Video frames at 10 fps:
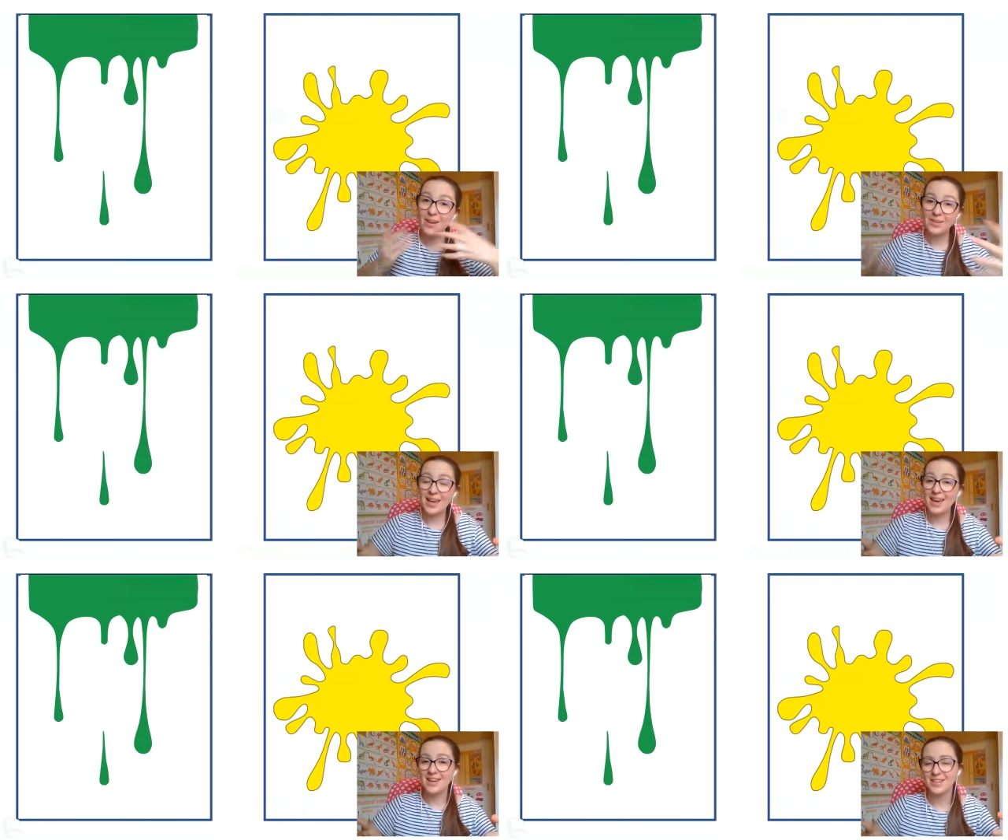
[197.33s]

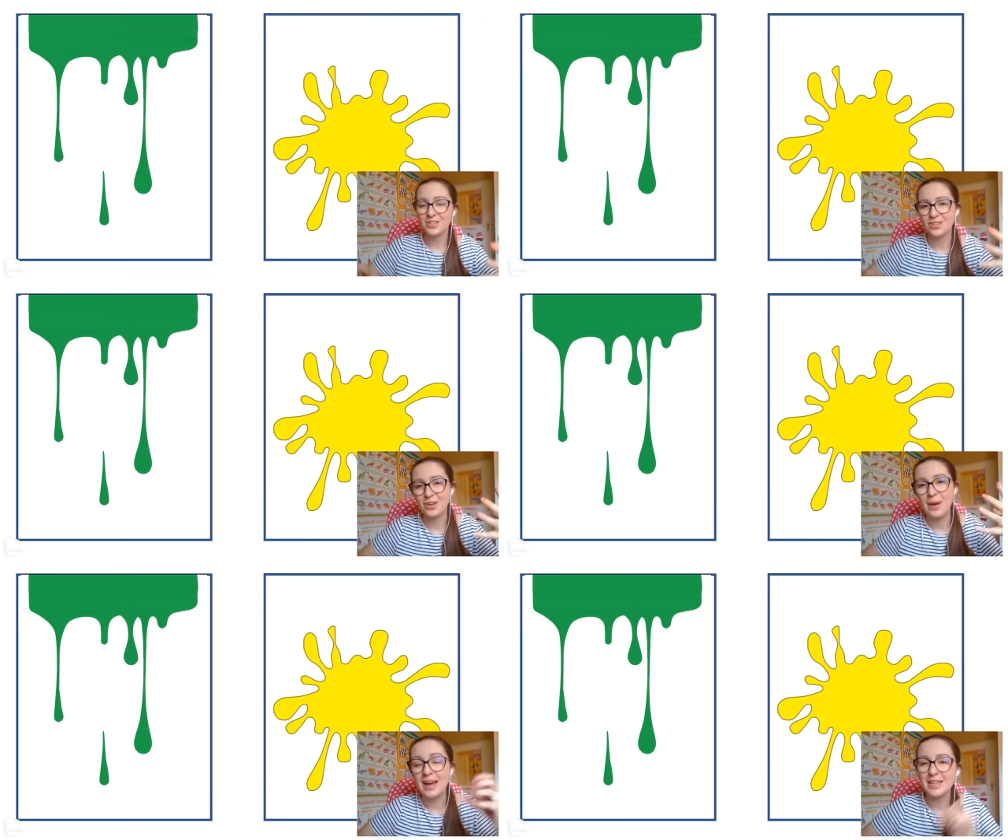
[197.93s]
Okay,
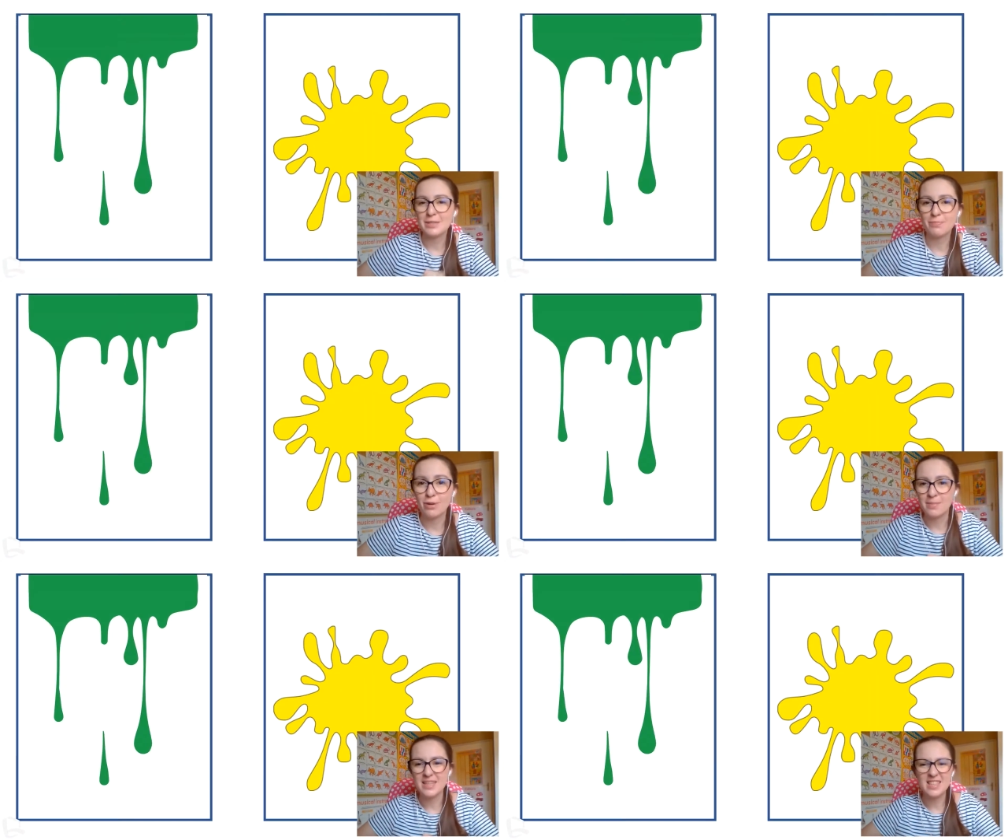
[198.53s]
so as
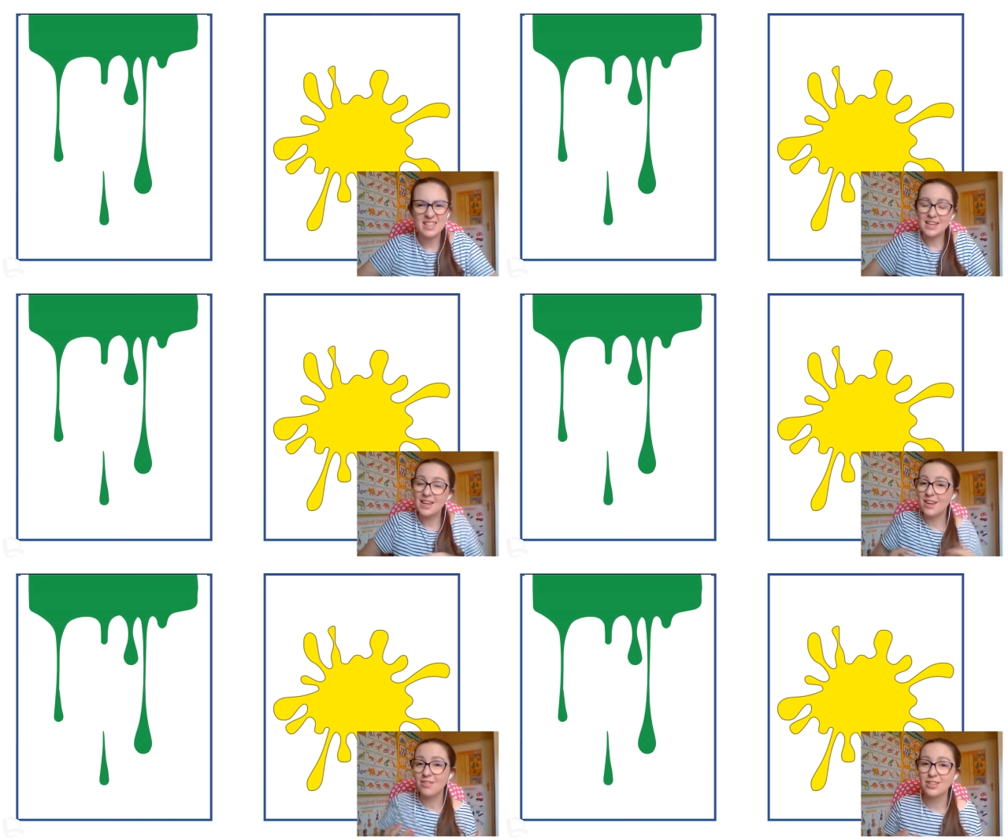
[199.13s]
promised,
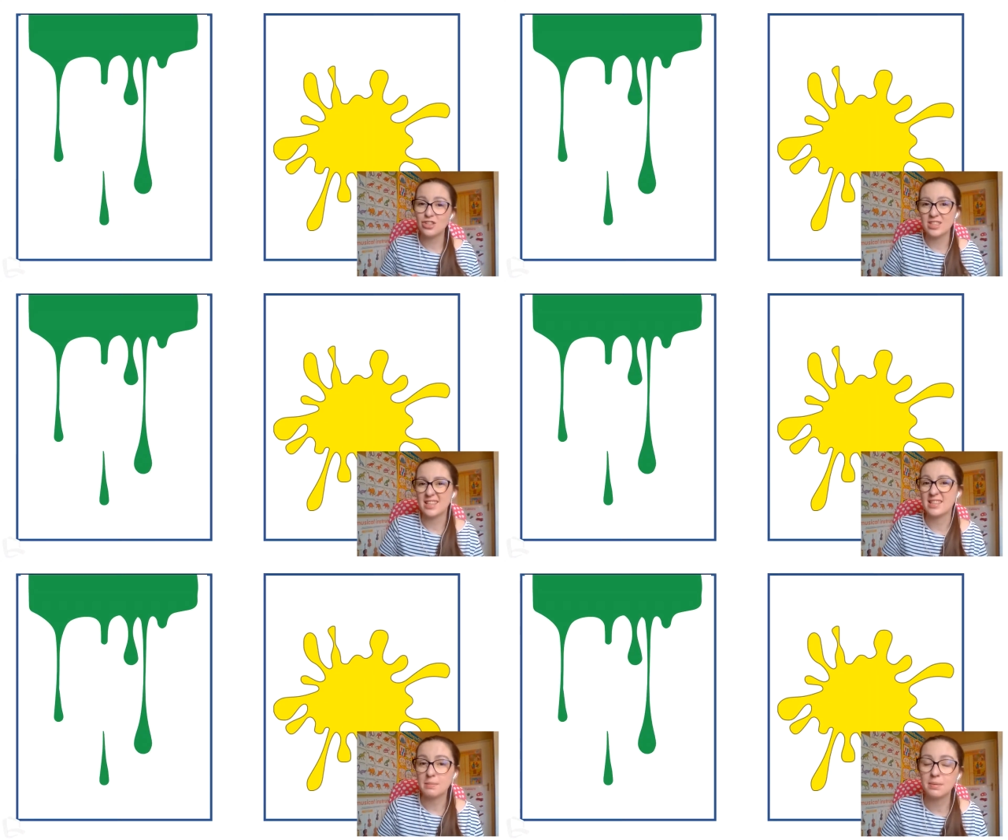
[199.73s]
here is just a
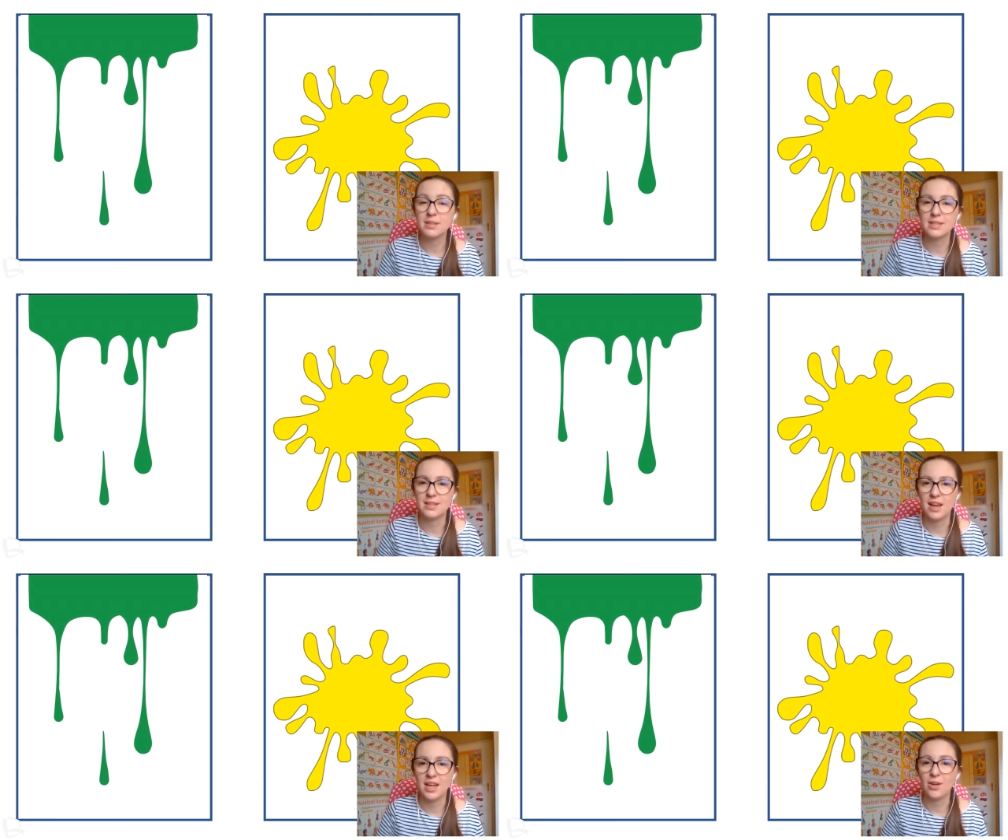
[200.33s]
simple
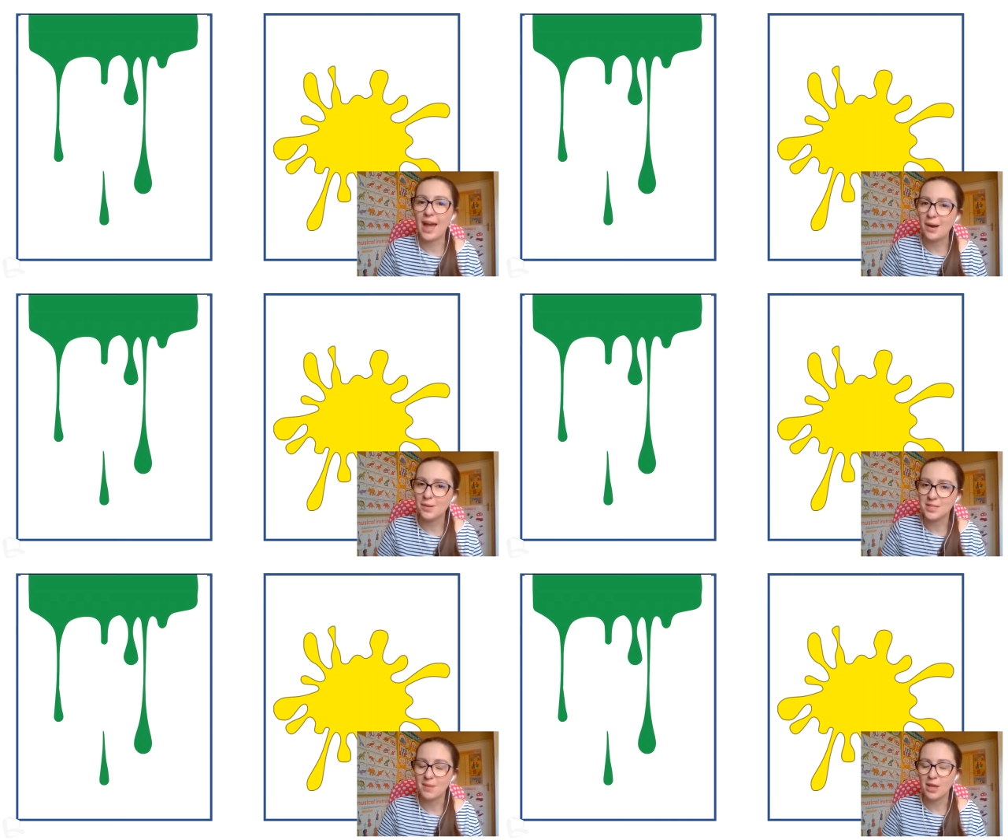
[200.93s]
design on how
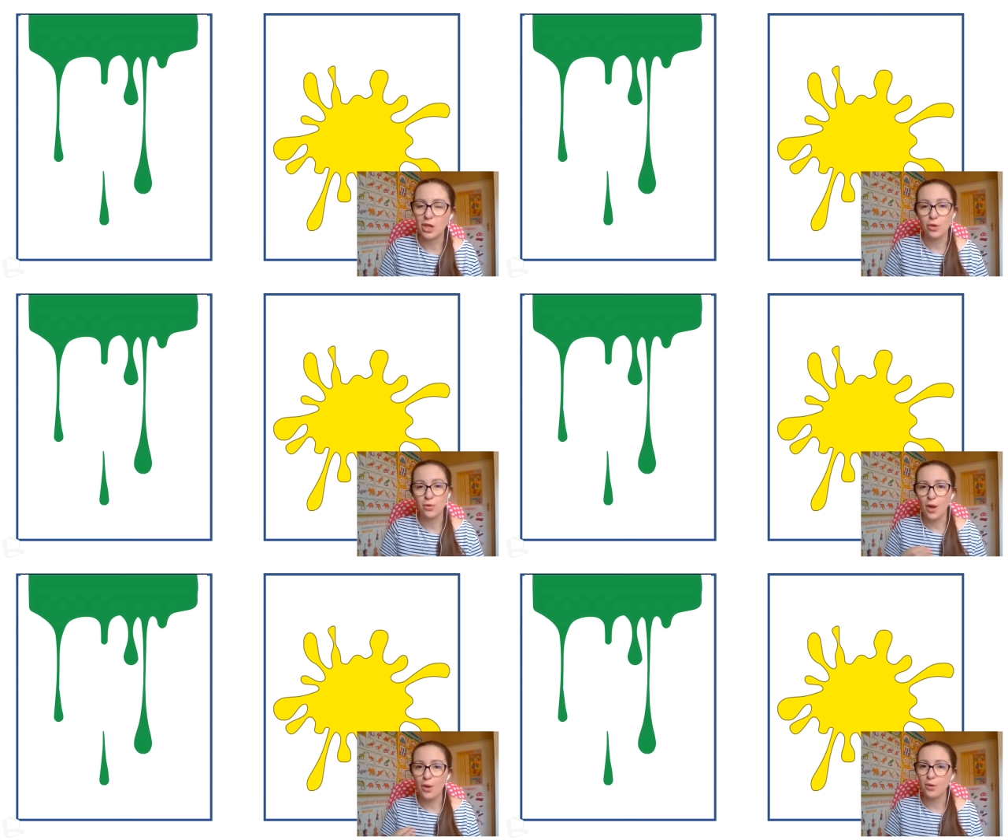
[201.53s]
to make
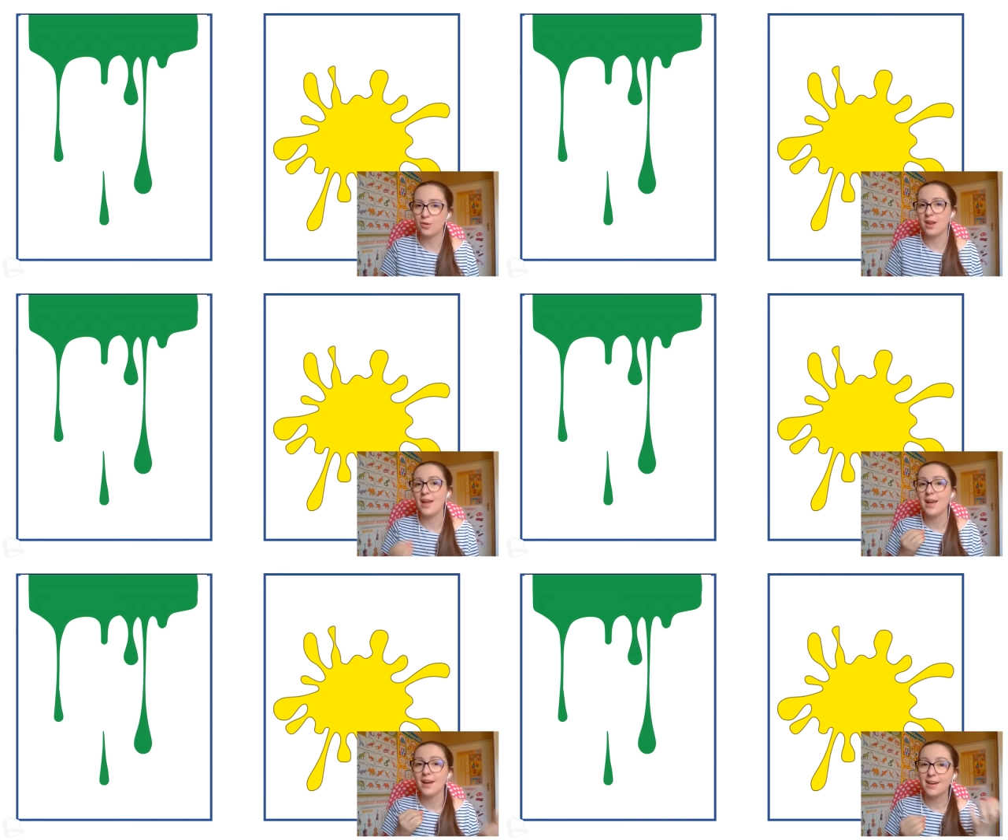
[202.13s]
your own
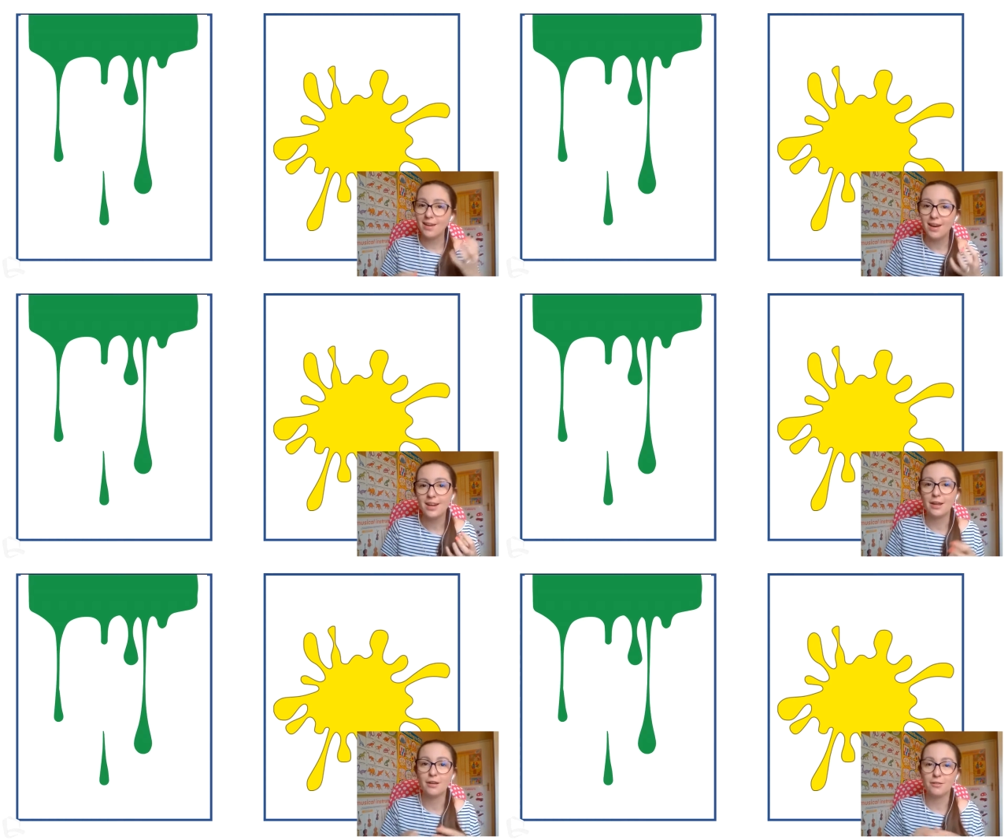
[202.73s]

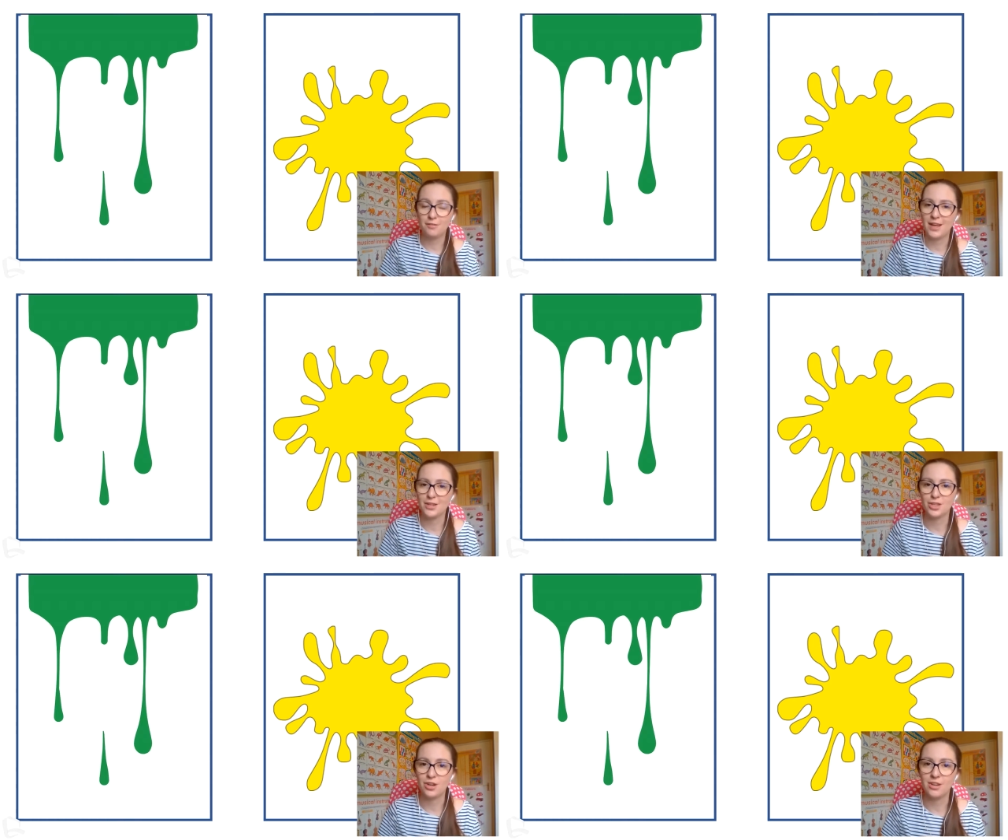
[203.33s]
colour
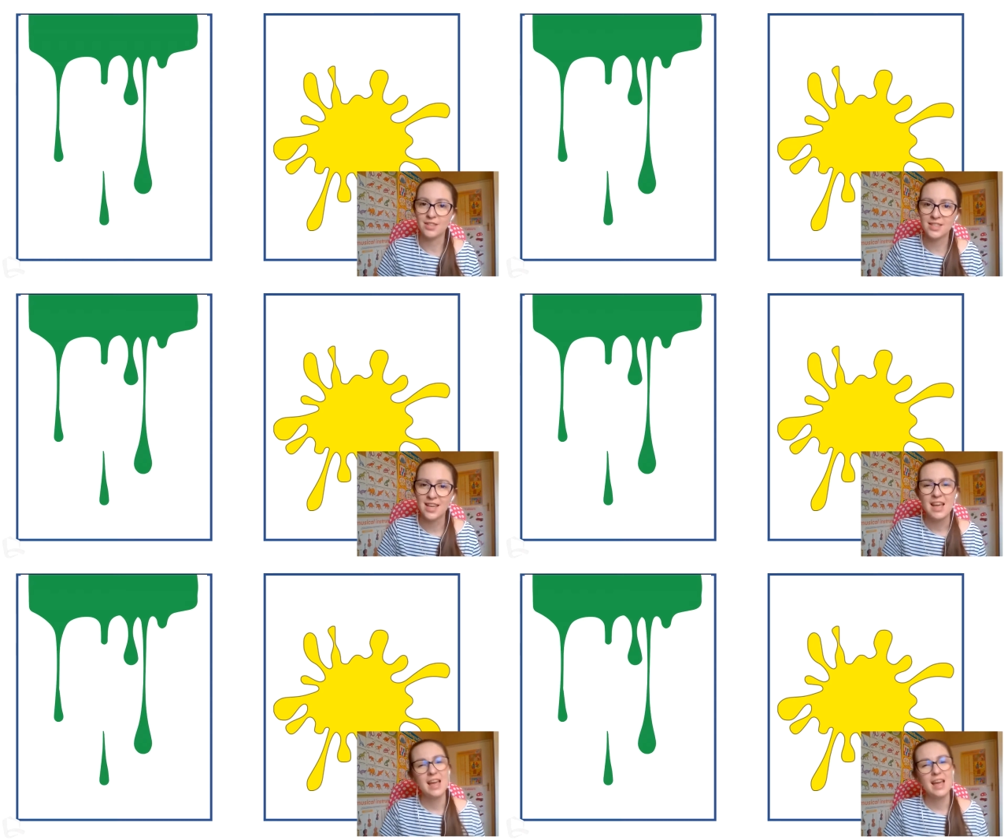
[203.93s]
flashcards.